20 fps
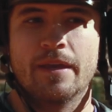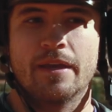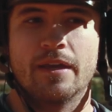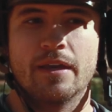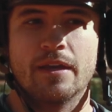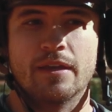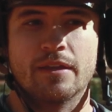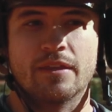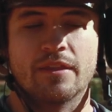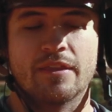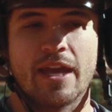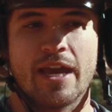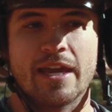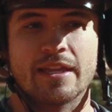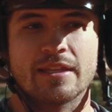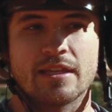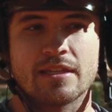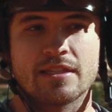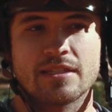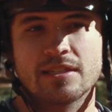uh,
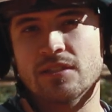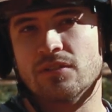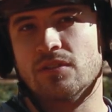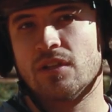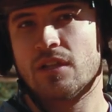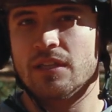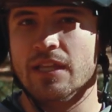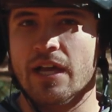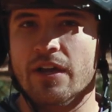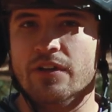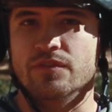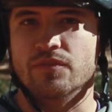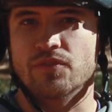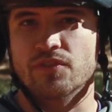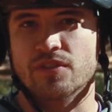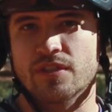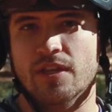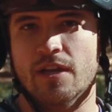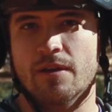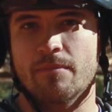that still allows
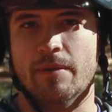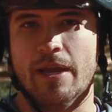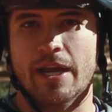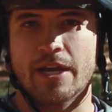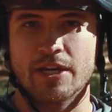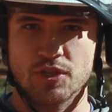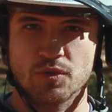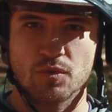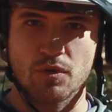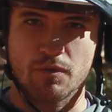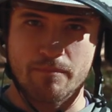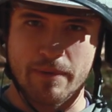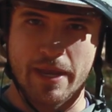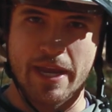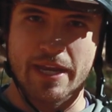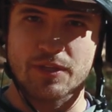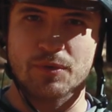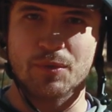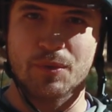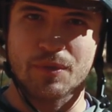for some actual
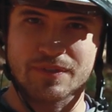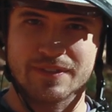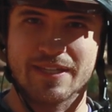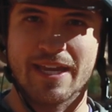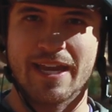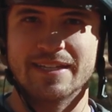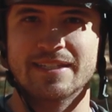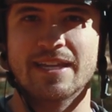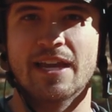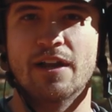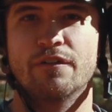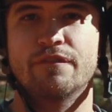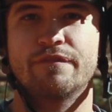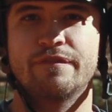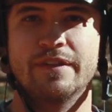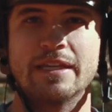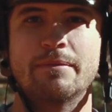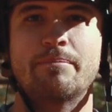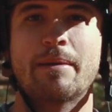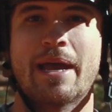manual tactile
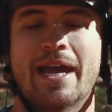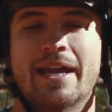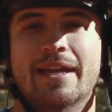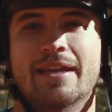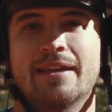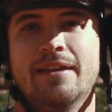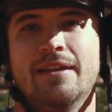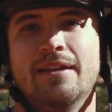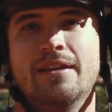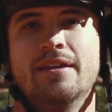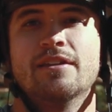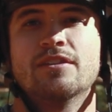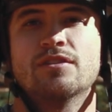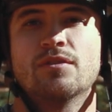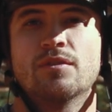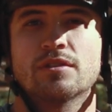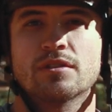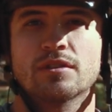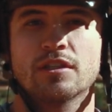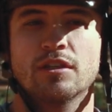feedback.
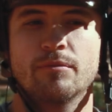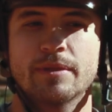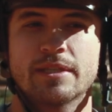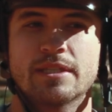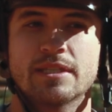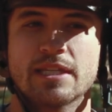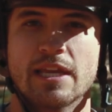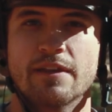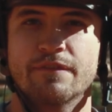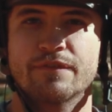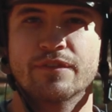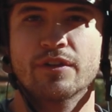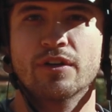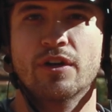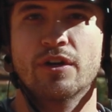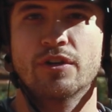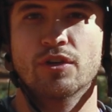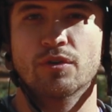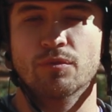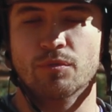So it's a little bit
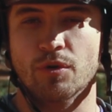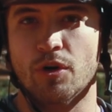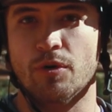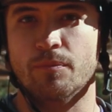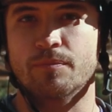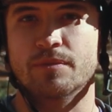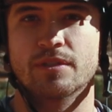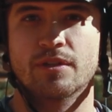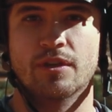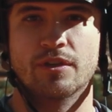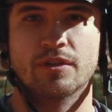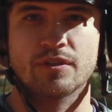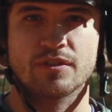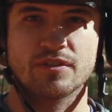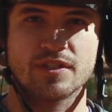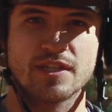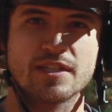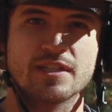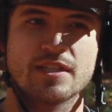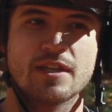safer on your ropes and on your
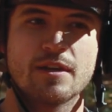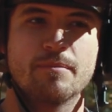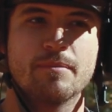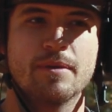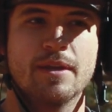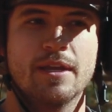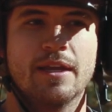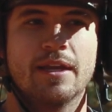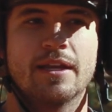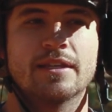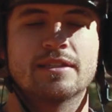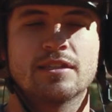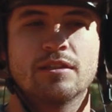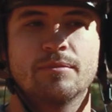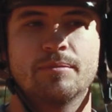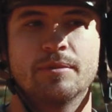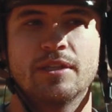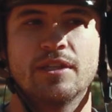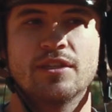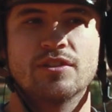system. It's a
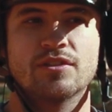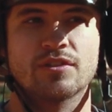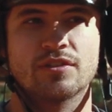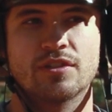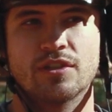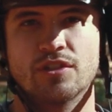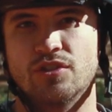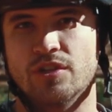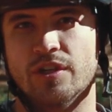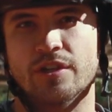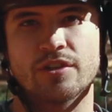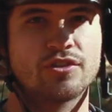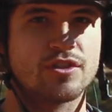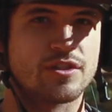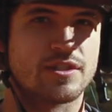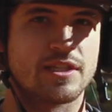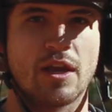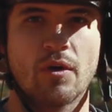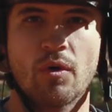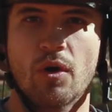little bit easier to judge
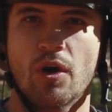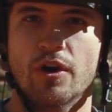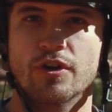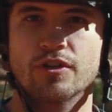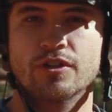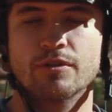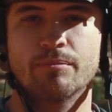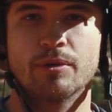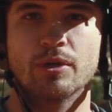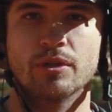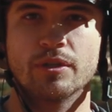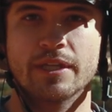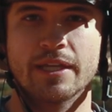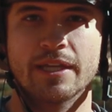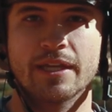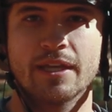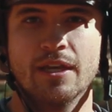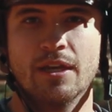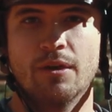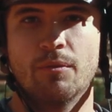just how hard you're
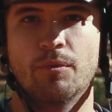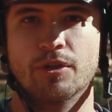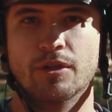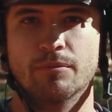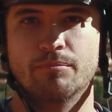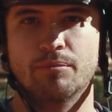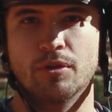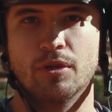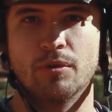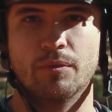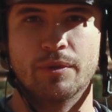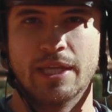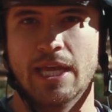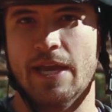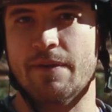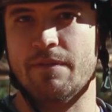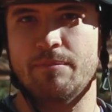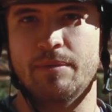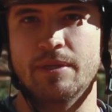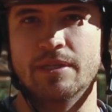pulling when you're pulling with a
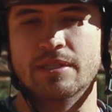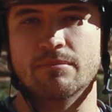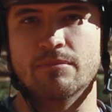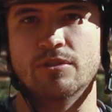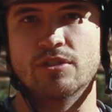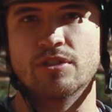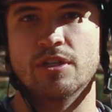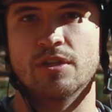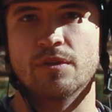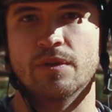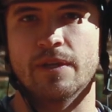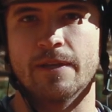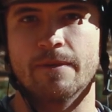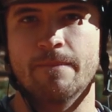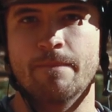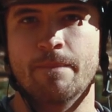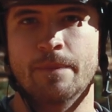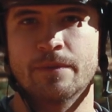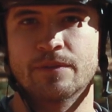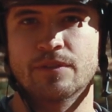heavy piece of machinery.
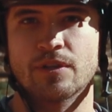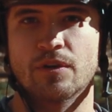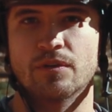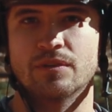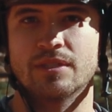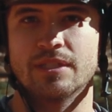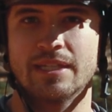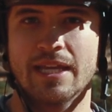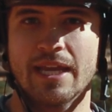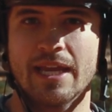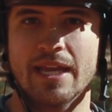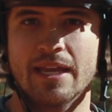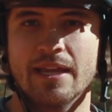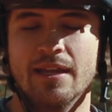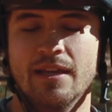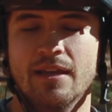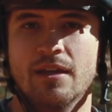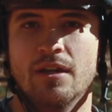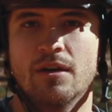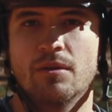So
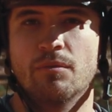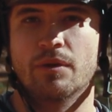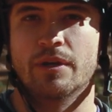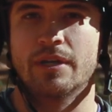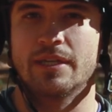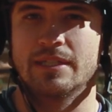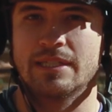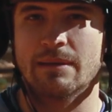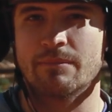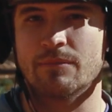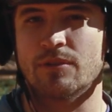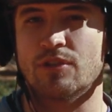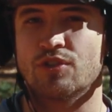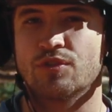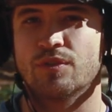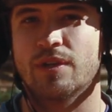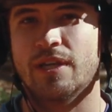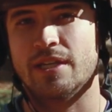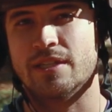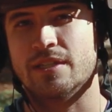today we're gonna
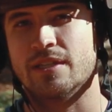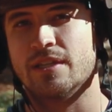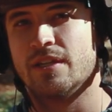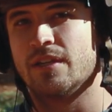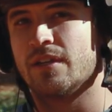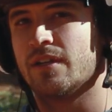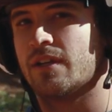demonstrate